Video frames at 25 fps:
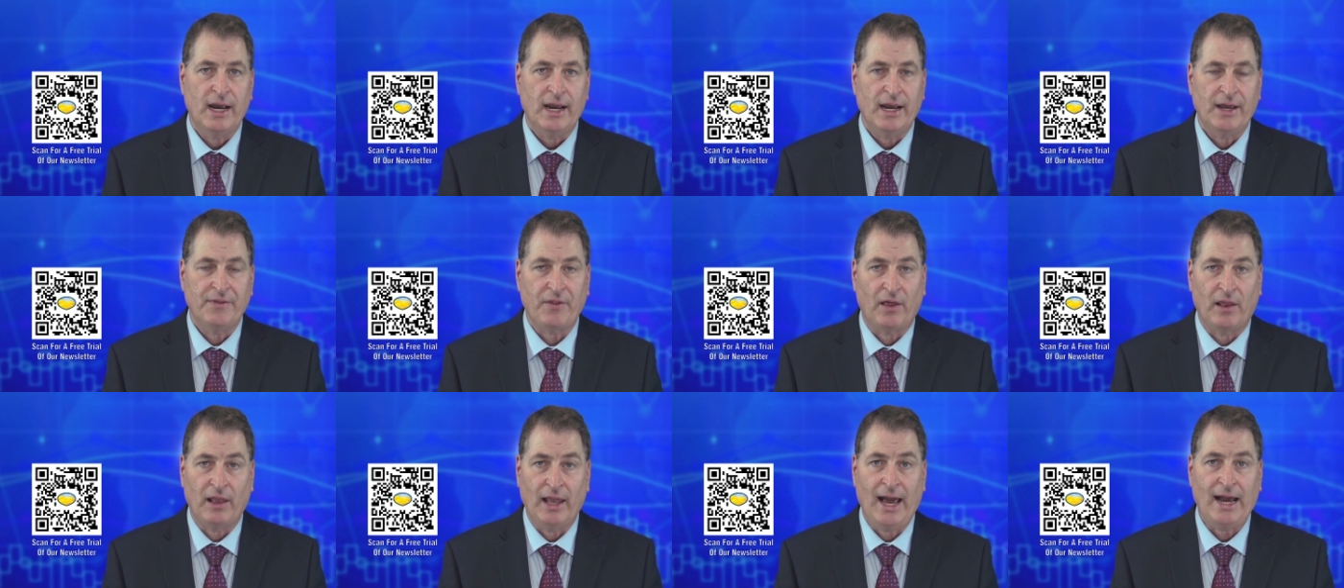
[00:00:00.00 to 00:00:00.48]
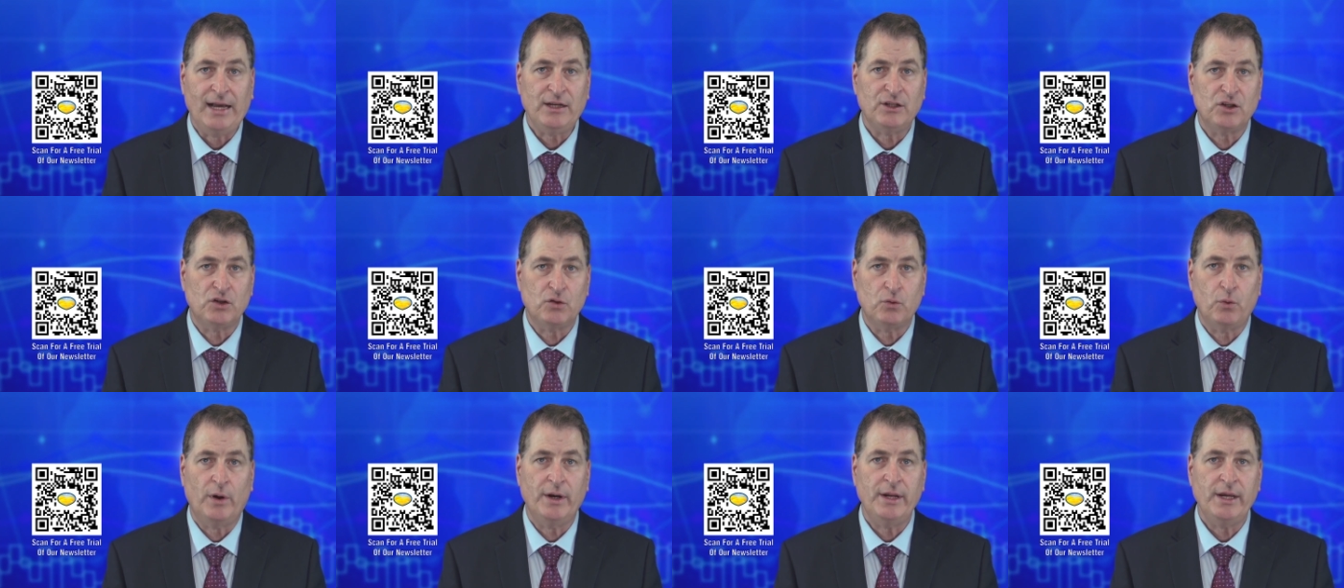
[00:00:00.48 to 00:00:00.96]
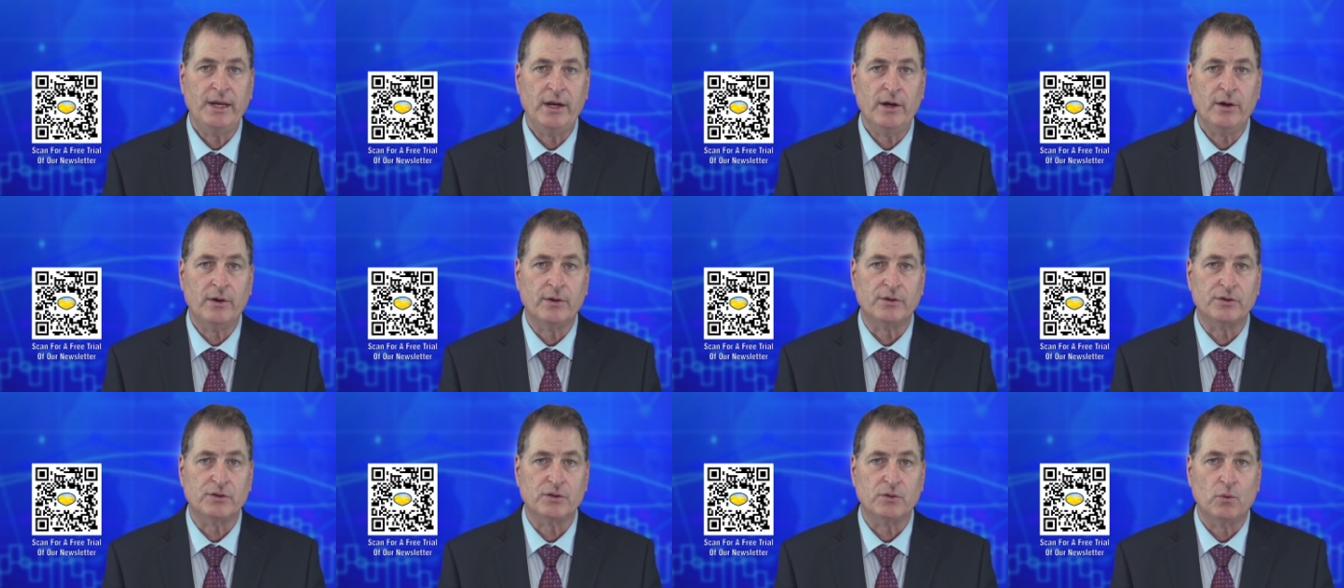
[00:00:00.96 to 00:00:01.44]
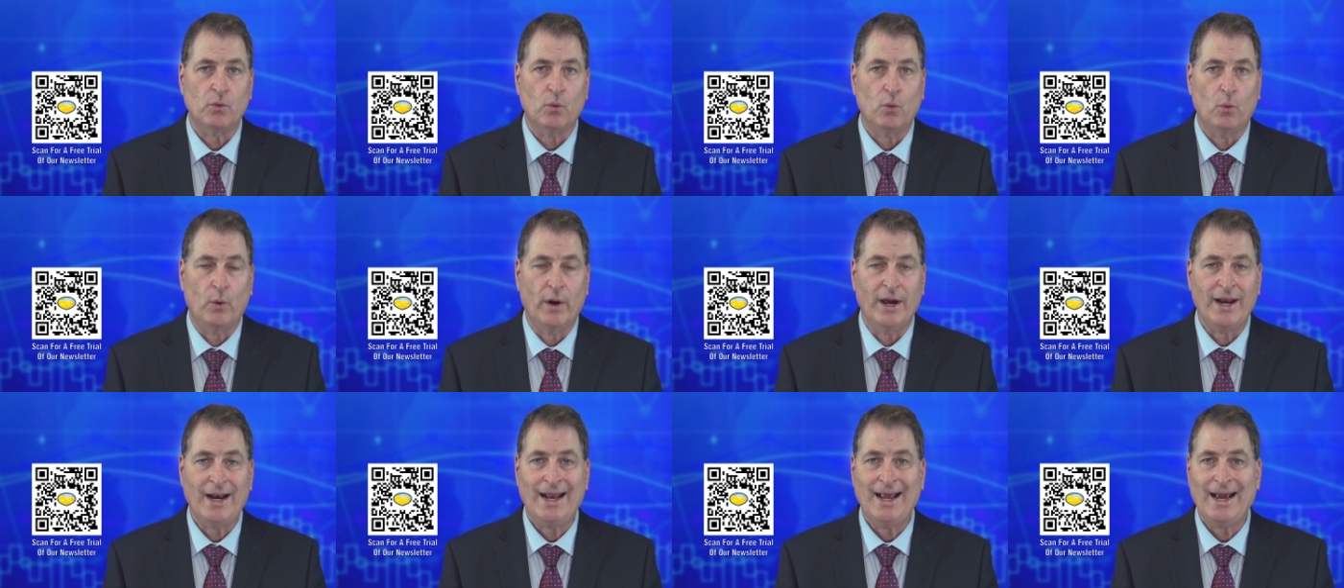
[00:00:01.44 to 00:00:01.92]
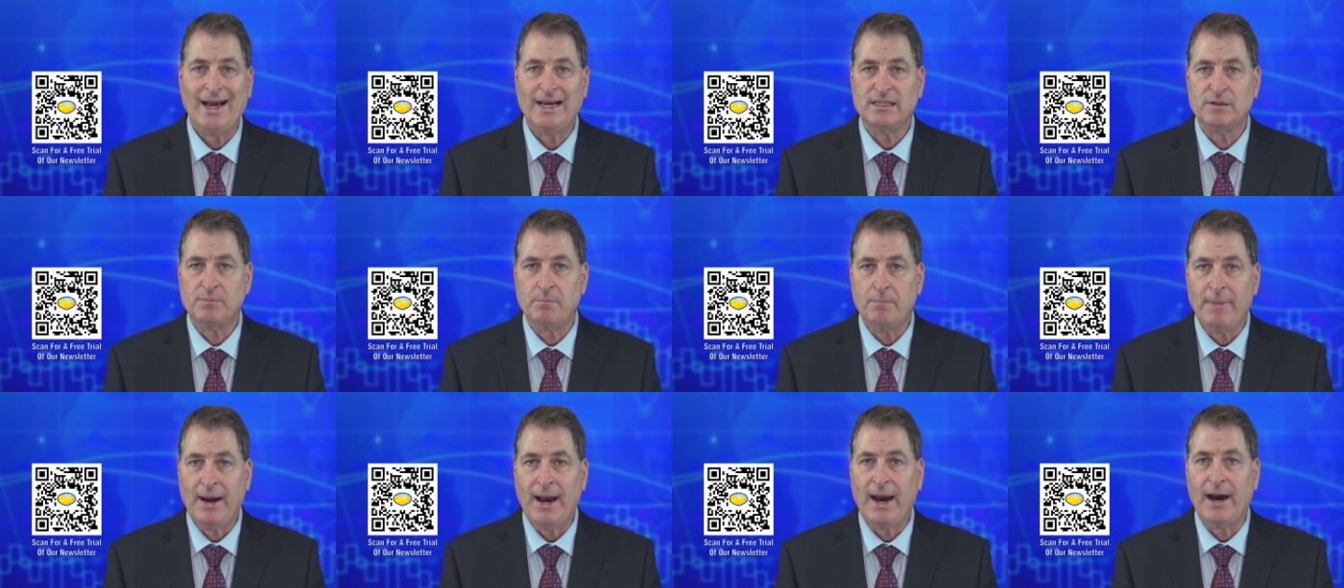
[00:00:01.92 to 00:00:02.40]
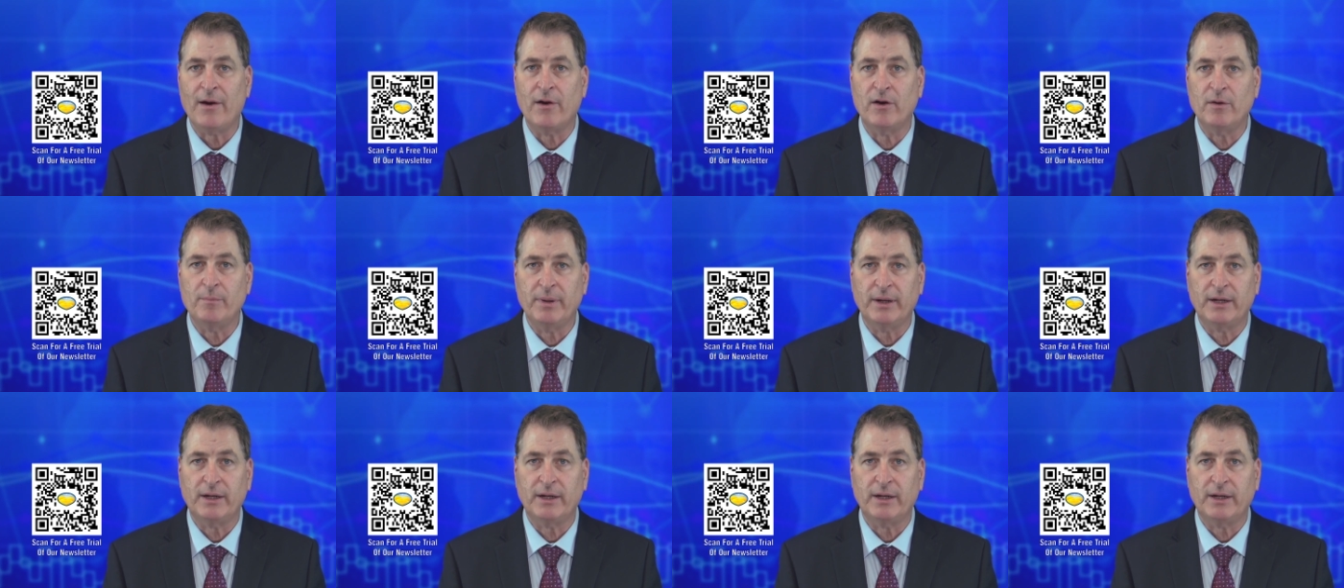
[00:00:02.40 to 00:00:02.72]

In the last 20 years, when it has mattered,